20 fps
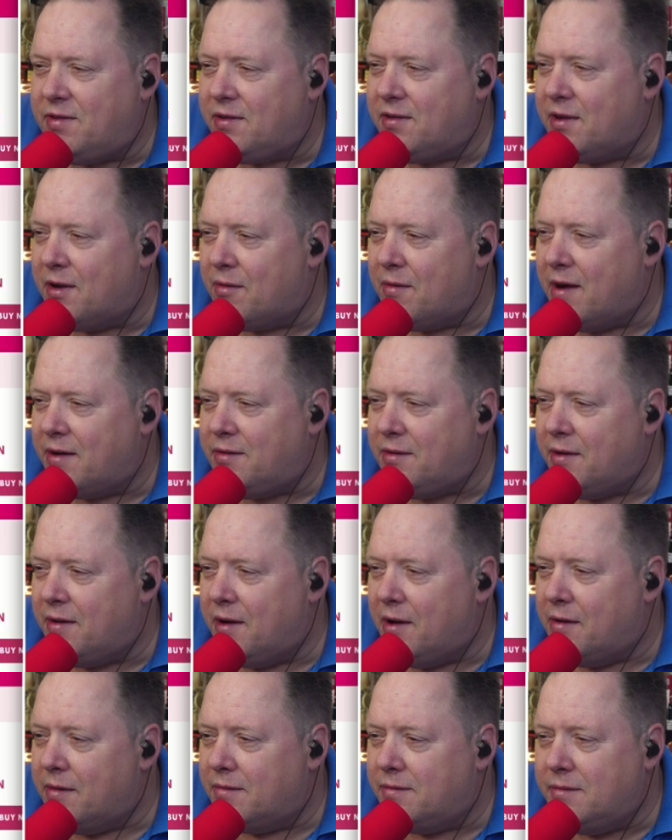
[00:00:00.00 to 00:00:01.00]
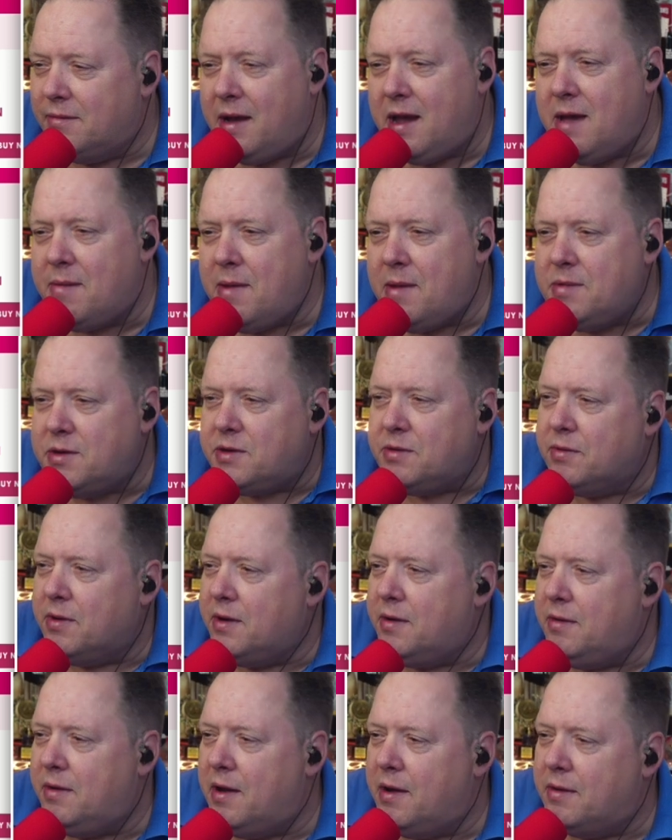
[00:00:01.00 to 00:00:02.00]
as if she's going to write you a note. Eh, maybe
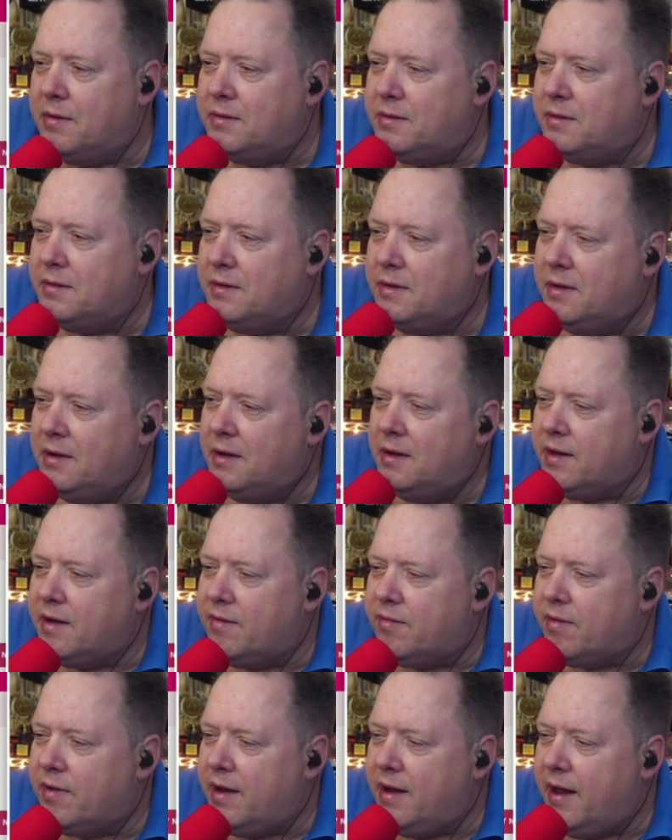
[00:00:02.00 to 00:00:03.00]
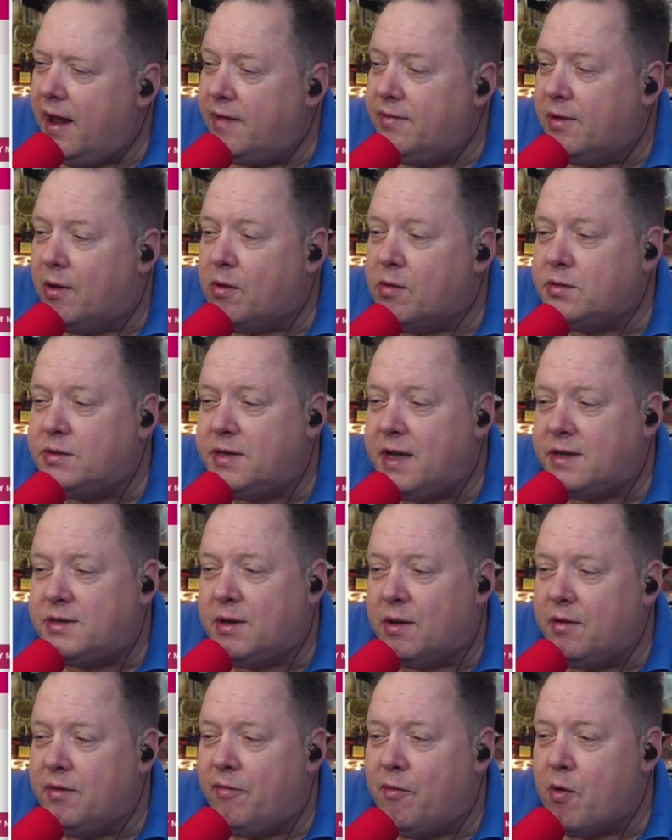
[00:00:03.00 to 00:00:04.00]
she would. Who knows? Free delivery, and the whole
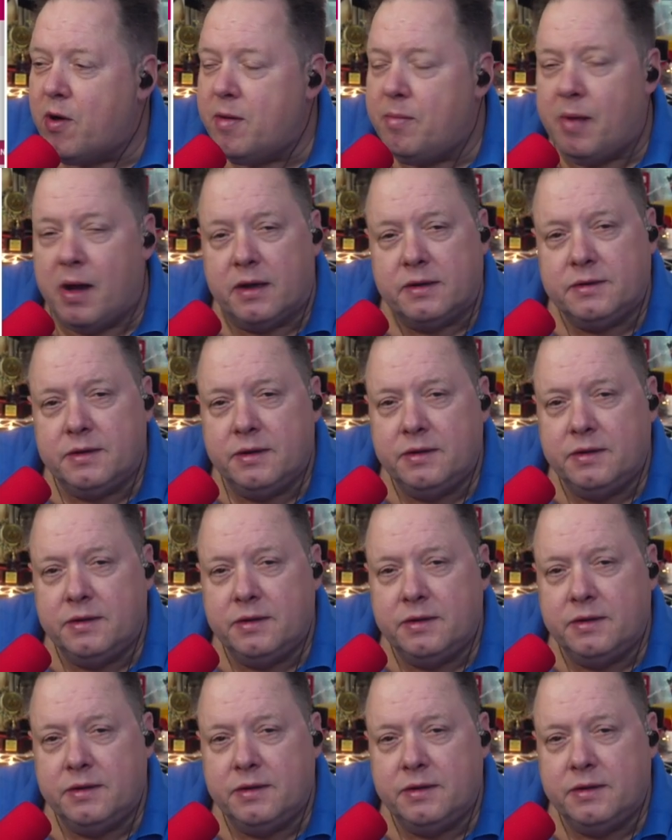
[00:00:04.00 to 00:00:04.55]
set's only forty